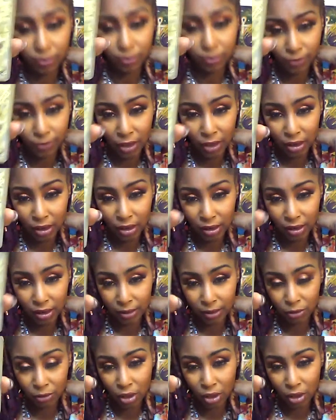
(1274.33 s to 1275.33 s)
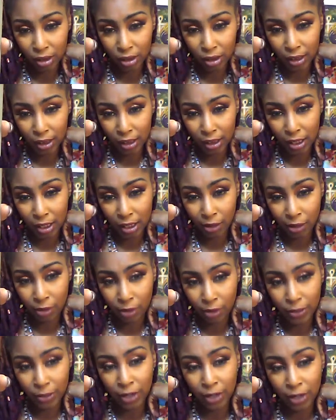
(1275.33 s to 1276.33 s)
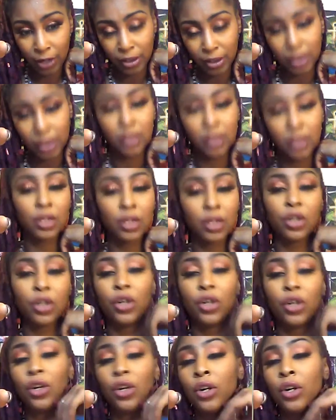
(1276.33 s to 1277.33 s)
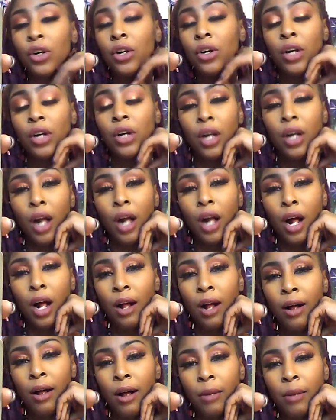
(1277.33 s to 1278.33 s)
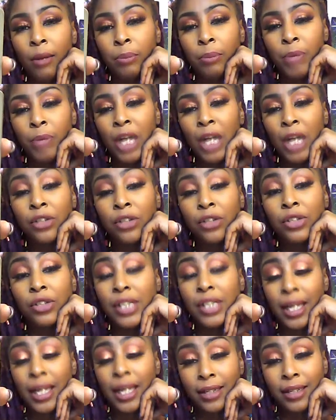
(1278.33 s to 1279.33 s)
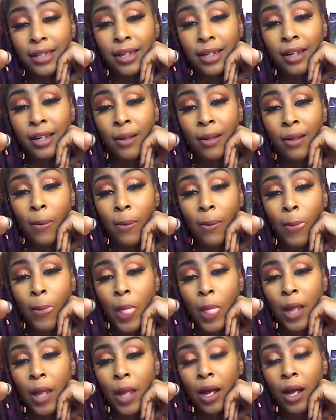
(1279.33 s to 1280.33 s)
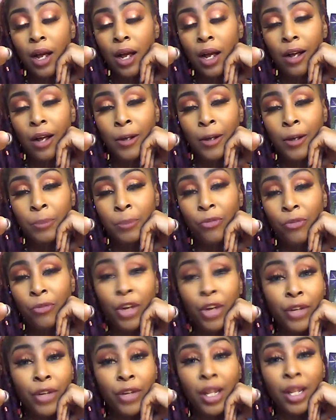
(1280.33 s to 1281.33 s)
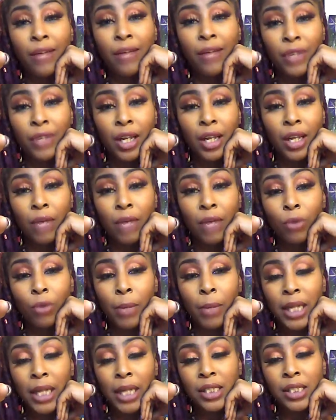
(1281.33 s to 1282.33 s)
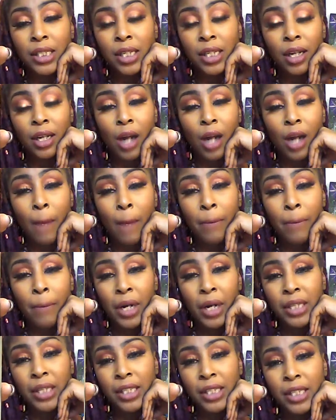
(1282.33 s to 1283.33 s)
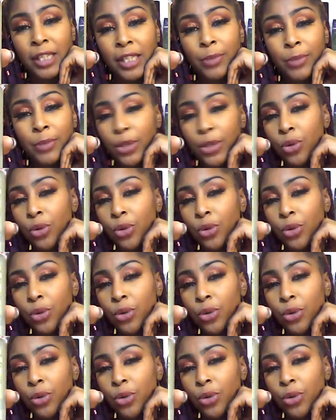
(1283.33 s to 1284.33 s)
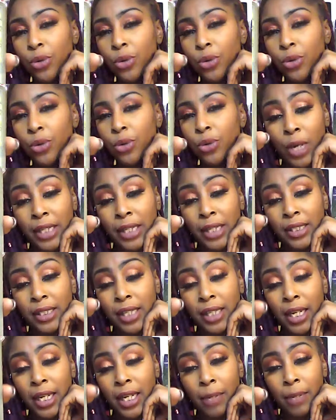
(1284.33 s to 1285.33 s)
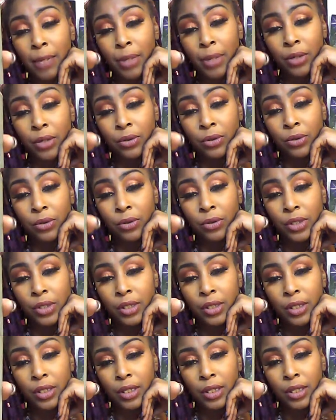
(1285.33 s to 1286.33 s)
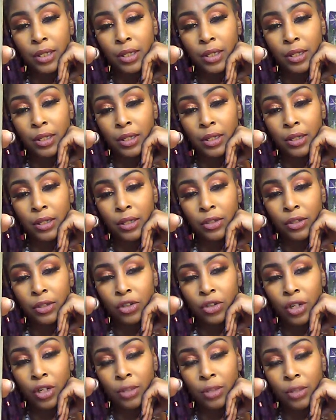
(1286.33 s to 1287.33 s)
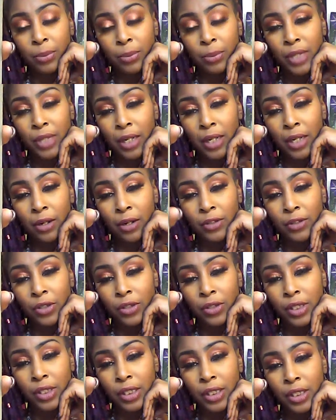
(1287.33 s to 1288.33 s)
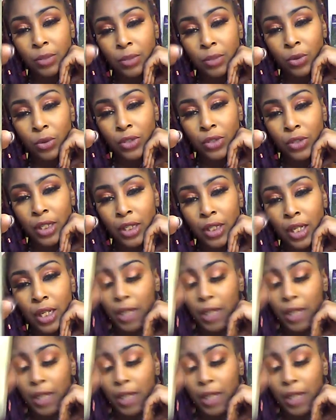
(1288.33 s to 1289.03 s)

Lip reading: I'm trying to take the glare off. There it is. Secure, understanding, very loving and romantic, but he's been doing it for a while, which is why he is the King of Pentacles. I'm trying to take it off so you can see, you